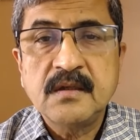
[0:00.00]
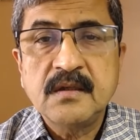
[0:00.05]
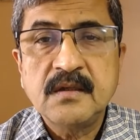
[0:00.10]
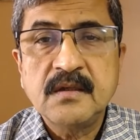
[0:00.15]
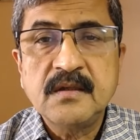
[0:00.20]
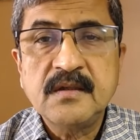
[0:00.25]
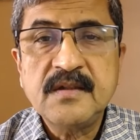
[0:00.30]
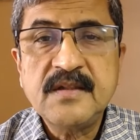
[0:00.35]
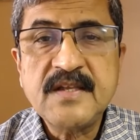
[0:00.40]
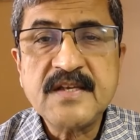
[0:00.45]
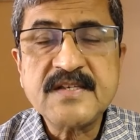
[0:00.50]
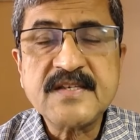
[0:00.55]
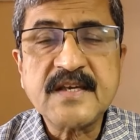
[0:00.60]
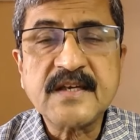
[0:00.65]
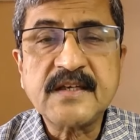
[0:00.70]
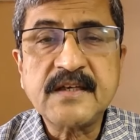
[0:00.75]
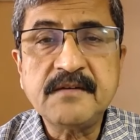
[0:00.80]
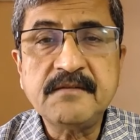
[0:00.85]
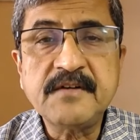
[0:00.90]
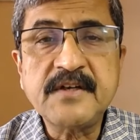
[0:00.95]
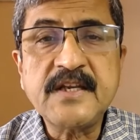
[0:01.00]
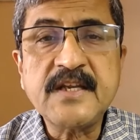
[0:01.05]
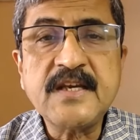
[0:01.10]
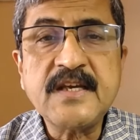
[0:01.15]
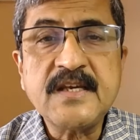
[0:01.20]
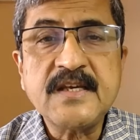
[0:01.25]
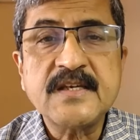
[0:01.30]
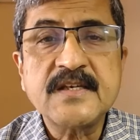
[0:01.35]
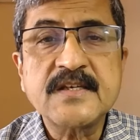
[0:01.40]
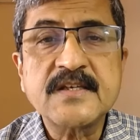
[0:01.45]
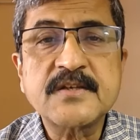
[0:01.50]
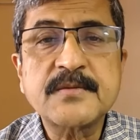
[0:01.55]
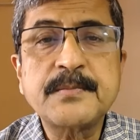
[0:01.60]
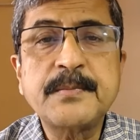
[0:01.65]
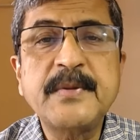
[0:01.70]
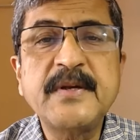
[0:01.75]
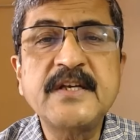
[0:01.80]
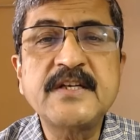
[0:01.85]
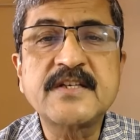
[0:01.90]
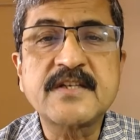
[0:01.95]
This activity
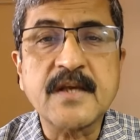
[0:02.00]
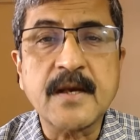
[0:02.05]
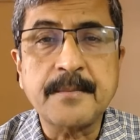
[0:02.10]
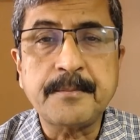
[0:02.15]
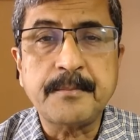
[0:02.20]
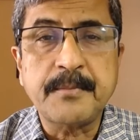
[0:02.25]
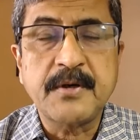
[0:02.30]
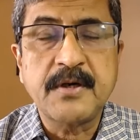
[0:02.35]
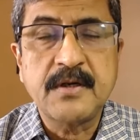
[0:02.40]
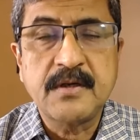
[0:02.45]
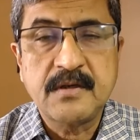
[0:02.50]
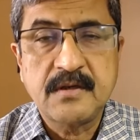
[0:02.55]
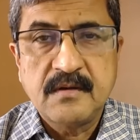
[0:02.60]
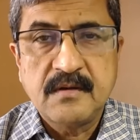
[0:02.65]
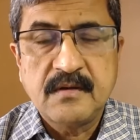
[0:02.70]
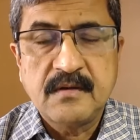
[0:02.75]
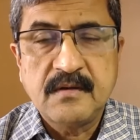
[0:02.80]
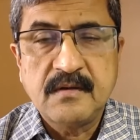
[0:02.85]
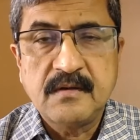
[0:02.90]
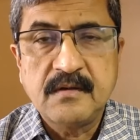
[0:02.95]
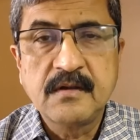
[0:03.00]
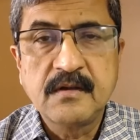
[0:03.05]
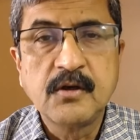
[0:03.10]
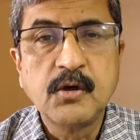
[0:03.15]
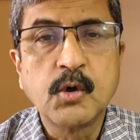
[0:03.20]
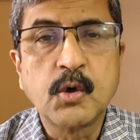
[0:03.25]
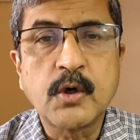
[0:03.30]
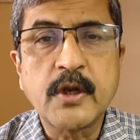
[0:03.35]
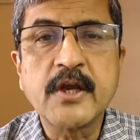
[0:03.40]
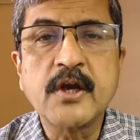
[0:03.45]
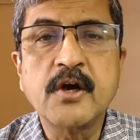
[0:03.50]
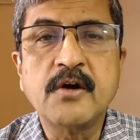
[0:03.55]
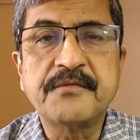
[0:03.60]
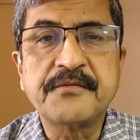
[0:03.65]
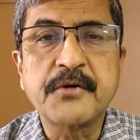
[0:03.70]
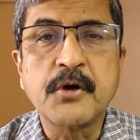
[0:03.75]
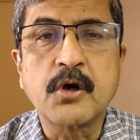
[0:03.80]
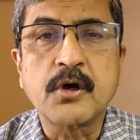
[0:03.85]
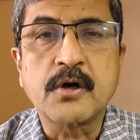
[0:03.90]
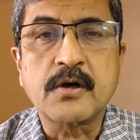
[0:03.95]
speeds up the loading of
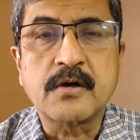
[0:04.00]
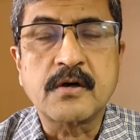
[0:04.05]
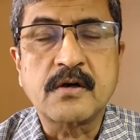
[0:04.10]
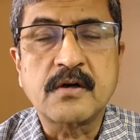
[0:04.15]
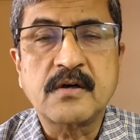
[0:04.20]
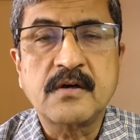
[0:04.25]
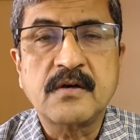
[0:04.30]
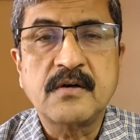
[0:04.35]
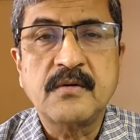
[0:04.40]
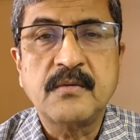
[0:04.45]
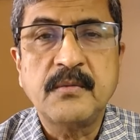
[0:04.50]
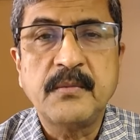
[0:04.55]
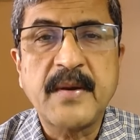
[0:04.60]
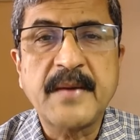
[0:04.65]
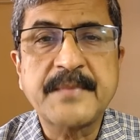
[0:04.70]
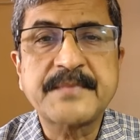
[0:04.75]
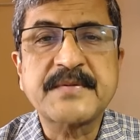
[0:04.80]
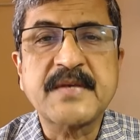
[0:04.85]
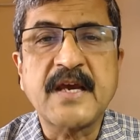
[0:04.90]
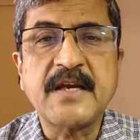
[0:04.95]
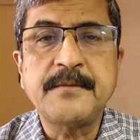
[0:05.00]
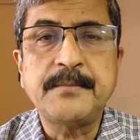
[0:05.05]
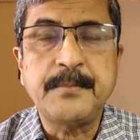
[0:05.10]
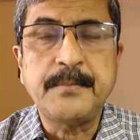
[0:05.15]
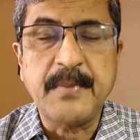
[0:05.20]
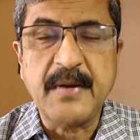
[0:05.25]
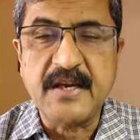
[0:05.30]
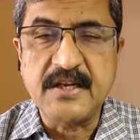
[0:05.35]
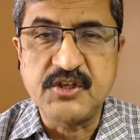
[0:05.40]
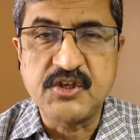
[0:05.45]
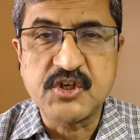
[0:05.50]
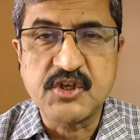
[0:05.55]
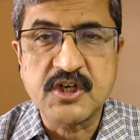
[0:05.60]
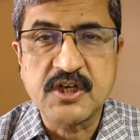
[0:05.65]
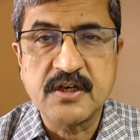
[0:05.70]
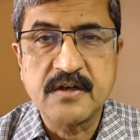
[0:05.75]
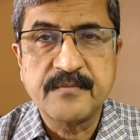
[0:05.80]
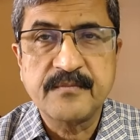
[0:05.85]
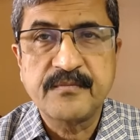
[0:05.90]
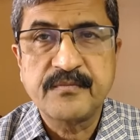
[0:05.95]
your website page.
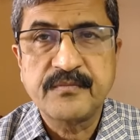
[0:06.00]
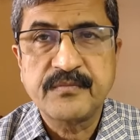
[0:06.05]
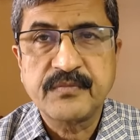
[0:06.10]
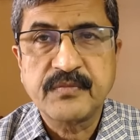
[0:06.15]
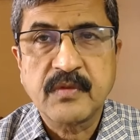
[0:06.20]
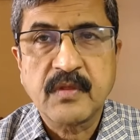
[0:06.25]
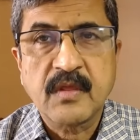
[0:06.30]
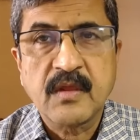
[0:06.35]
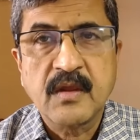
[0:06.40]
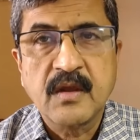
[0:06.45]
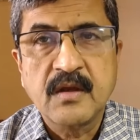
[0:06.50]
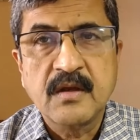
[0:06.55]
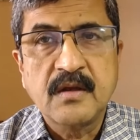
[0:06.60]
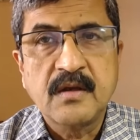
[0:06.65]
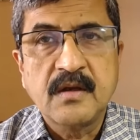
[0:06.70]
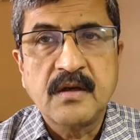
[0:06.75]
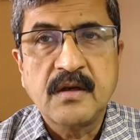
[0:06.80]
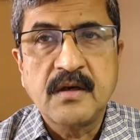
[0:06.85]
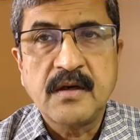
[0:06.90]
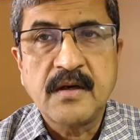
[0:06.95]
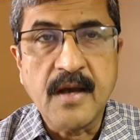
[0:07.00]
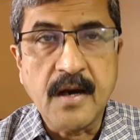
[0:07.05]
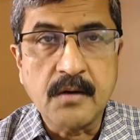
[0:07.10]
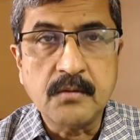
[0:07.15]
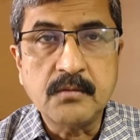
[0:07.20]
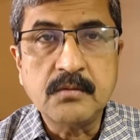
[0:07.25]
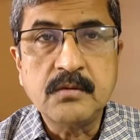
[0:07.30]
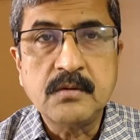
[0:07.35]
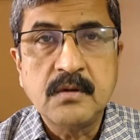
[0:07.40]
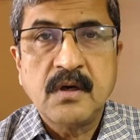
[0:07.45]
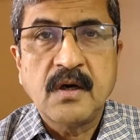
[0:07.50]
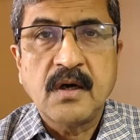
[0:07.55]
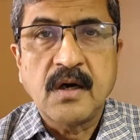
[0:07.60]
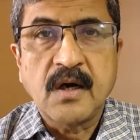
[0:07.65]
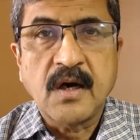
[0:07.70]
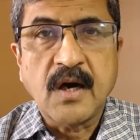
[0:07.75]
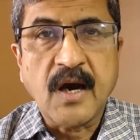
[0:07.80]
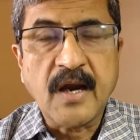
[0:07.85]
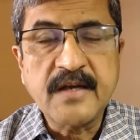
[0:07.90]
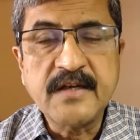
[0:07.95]
Now,
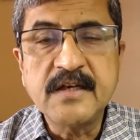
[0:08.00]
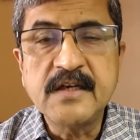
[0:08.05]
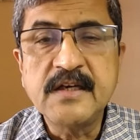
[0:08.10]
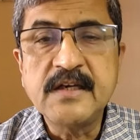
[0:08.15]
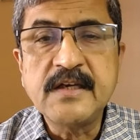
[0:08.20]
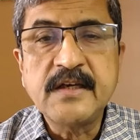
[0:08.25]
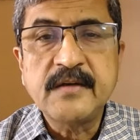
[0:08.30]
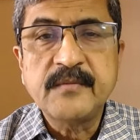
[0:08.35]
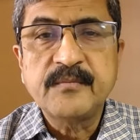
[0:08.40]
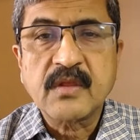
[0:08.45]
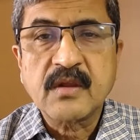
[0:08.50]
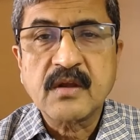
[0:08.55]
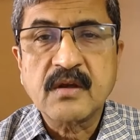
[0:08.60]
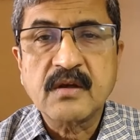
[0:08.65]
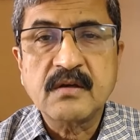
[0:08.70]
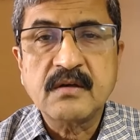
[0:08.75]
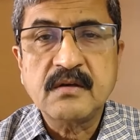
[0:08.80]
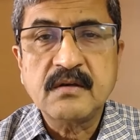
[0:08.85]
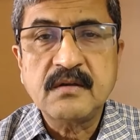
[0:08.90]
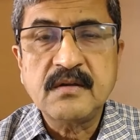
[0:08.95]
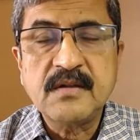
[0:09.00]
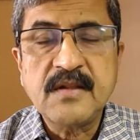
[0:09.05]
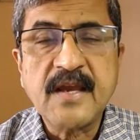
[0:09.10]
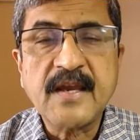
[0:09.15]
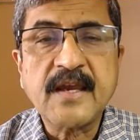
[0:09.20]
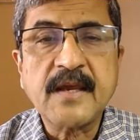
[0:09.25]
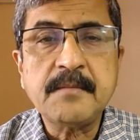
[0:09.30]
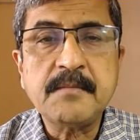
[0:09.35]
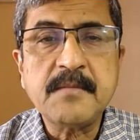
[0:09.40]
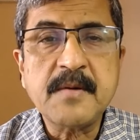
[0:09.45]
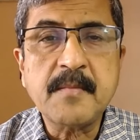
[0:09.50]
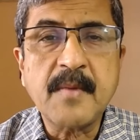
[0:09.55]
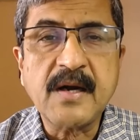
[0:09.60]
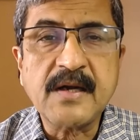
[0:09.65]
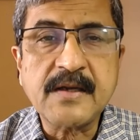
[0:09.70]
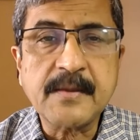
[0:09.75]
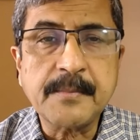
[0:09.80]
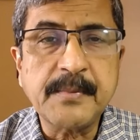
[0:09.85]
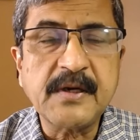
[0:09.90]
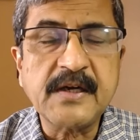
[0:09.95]
ideally, there can be
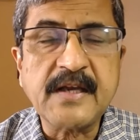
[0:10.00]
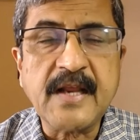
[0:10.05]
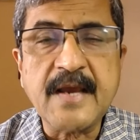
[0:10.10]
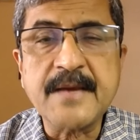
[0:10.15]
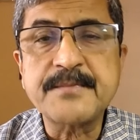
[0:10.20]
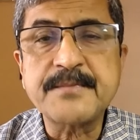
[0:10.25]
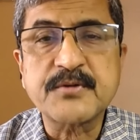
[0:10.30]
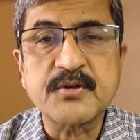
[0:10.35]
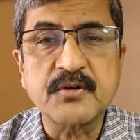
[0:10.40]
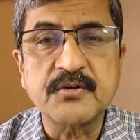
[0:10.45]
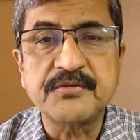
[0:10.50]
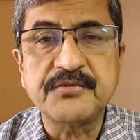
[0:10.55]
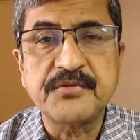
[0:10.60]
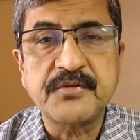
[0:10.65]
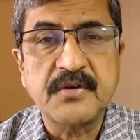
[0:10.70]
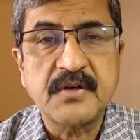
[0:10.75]
multiple types of